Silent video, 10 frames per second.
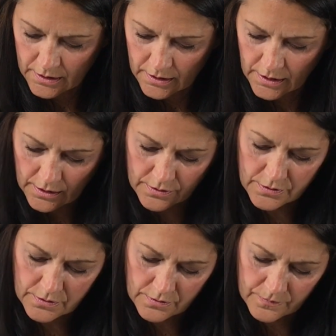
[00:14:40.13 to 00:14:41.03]

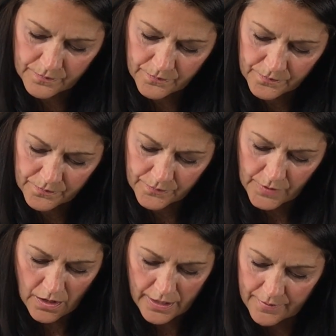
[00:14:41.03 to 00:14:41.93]
Yes.
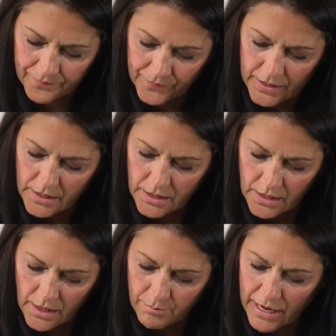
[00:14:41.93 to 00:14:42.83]
All right.
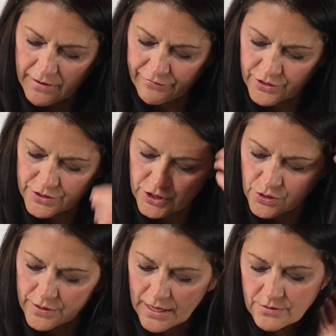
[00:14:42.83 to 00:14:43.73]
May 1st,
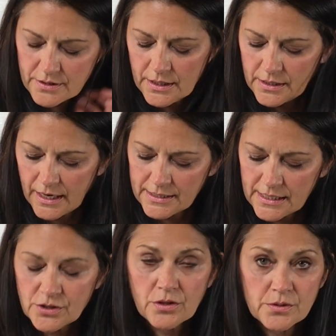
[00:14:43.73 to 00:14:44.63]

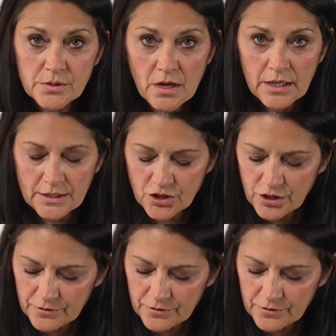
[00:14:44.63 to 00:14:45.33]
2019. So this was all last year.